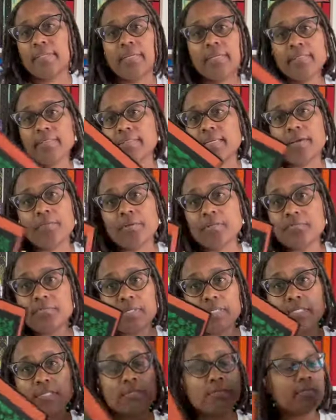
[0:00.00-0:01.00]
say which
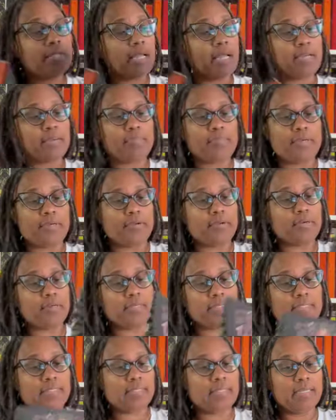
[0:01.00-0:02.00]
one you like better
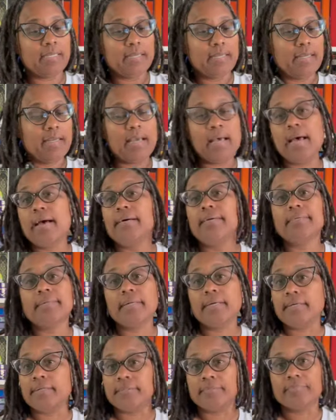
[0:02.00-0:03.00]
because I don't
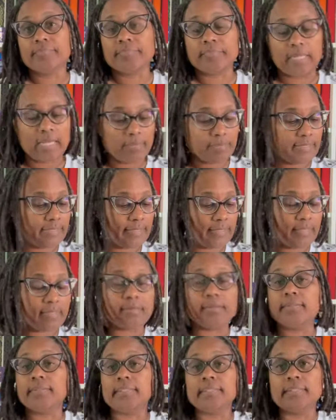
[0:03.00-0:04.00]
know. I'm stuck
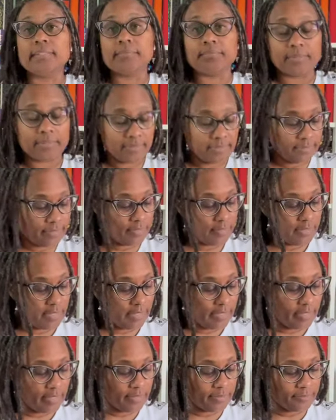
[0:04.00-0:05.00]
on this one. So,
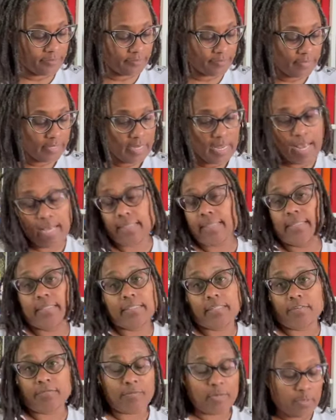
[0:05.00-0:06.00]
uh, I think
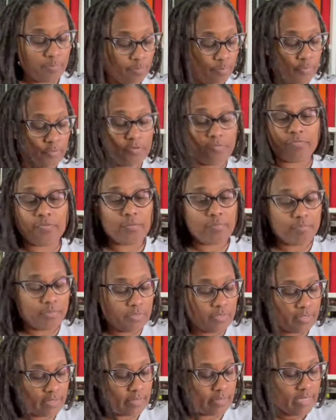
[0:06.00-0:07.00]
they're both beautiful
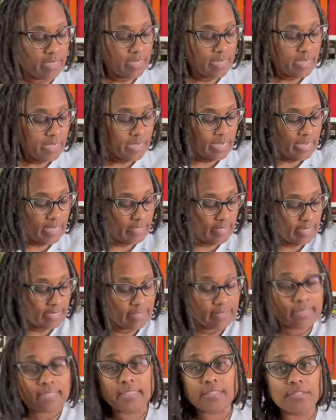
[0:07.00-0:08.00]
books. And like I
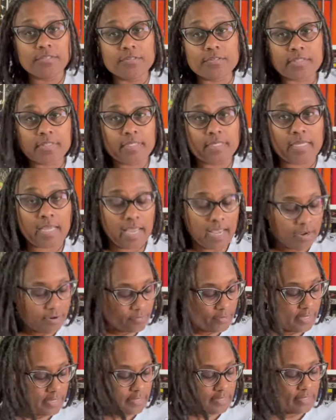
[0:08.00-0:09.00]
said, usually Owl
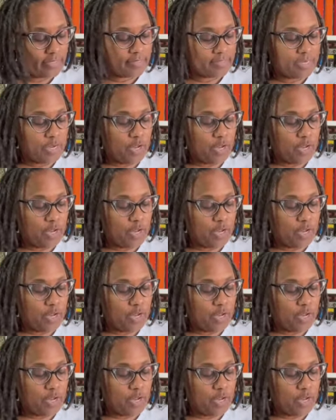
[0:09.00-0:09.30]
Crate gets